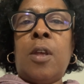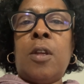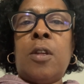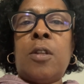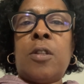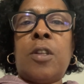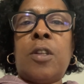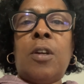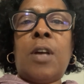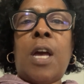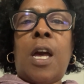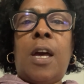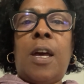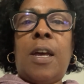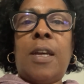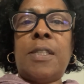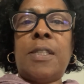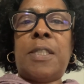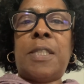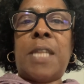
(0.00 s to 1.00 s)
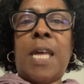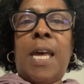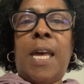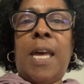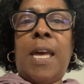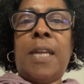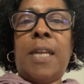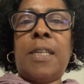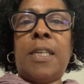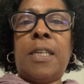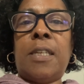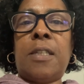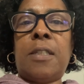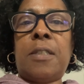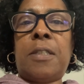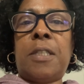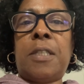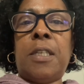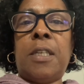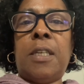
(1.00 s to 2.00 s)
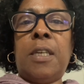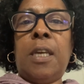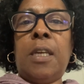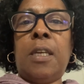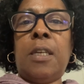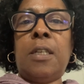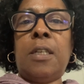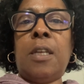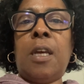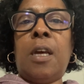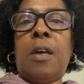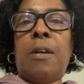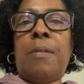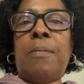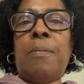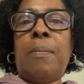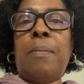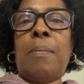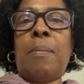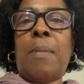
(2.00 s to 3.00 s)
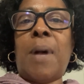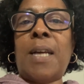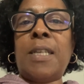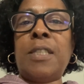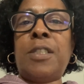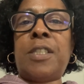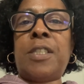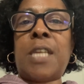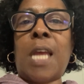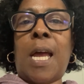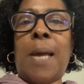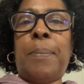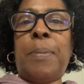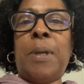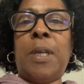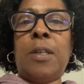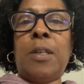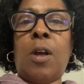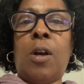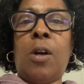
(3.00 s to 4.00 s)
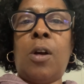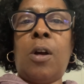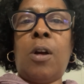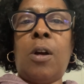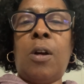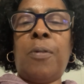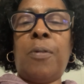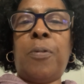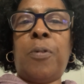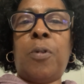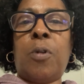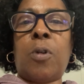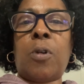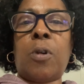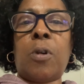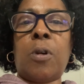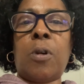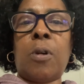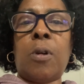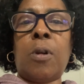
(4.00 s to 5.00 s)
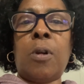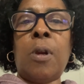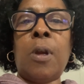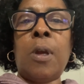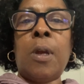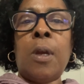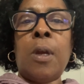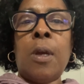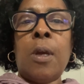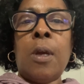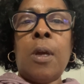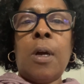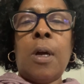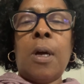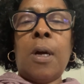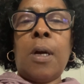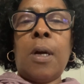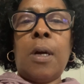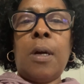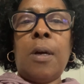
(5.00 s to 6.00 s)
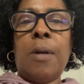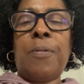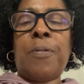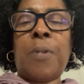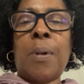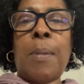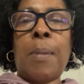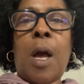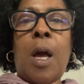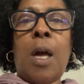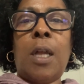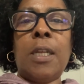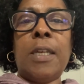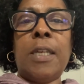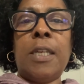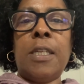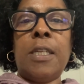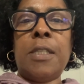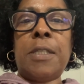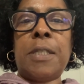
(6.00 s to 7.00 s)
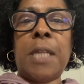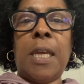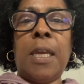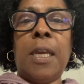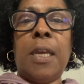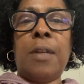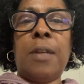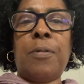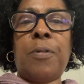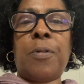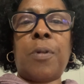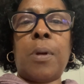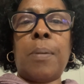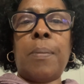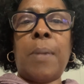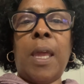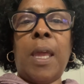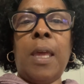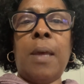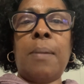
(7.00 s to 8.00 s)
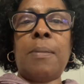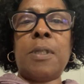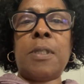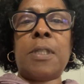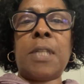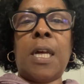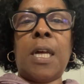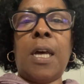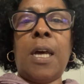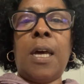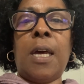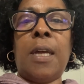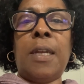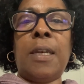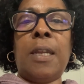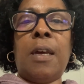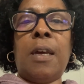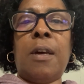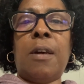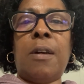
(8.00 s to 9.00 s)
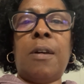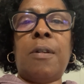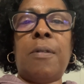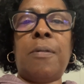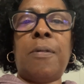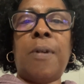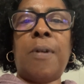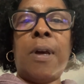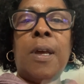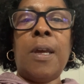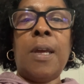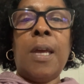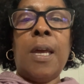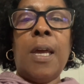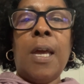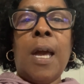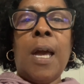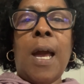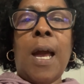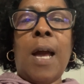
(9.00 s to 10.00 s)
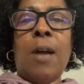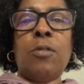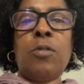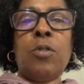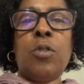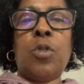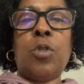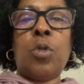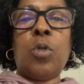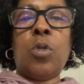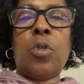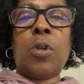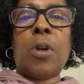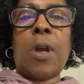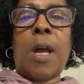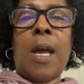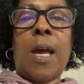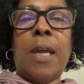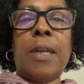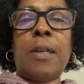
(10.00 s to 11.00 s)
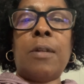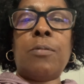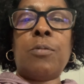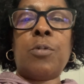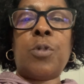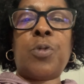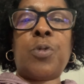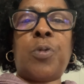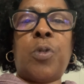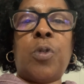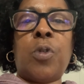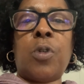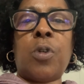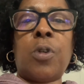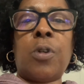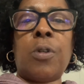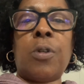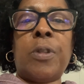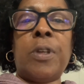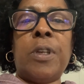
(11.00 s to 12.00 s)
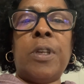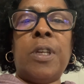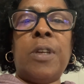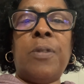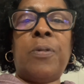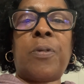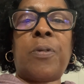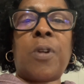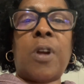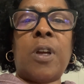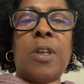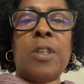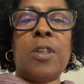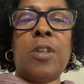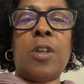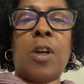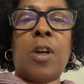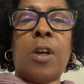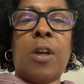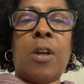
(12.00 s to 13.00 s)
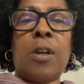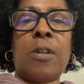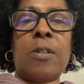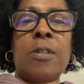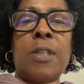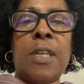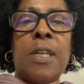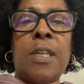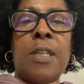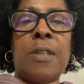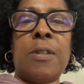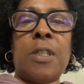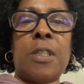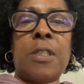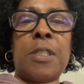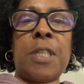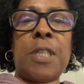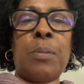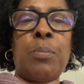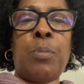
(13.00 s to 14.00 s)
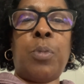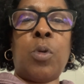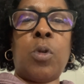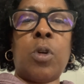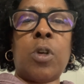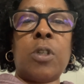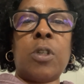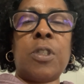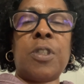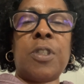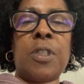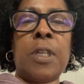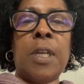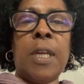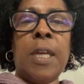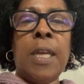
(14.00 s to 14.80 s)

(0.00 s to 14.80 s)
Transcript: So guys, that is the end of my shopping haul for from Ollie's and from Amazon of outdoor items for the front yard and the sun porch.